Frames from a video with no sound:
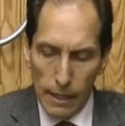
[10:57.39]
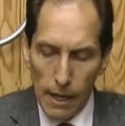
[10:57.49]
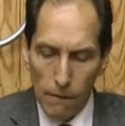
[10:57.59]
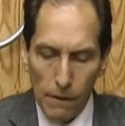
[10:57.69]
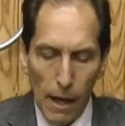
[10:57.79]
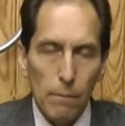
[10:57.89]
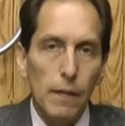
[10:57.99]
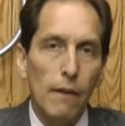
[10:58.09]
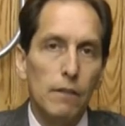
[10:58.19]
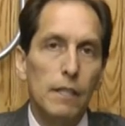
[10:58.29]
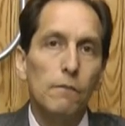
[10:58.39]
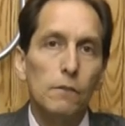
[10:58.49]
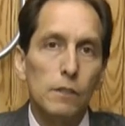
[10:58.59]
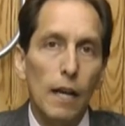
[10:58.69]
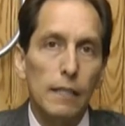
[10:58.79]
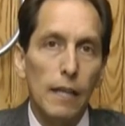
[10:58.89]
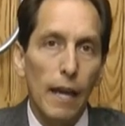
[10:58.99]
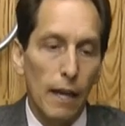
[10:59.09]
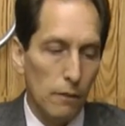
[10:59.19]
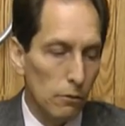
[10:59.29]
Now if you happen to have a different size
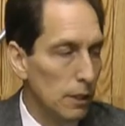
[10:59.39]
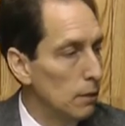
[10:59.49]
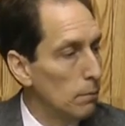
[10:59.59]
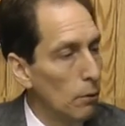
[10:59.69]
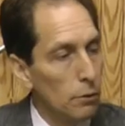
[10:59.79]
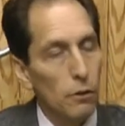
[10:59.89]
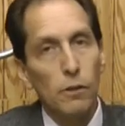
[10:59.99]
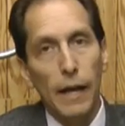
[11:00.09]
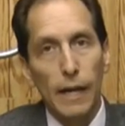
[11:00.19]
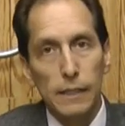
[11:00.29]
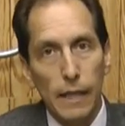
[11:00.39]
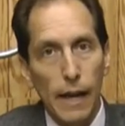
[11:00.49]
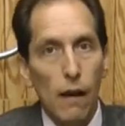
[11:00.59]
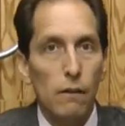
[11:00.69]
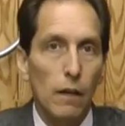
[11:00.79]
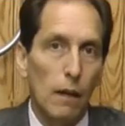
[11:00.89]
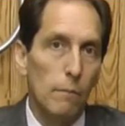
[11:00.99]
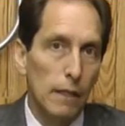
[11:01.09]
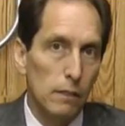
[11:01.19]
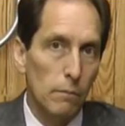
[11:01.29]
can, you'll need to pull your gasket out and
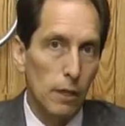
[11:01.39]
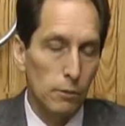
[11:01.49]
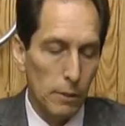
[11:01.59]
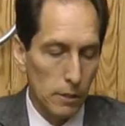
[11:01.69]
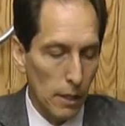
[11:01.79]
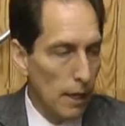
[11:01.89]
make some measurements.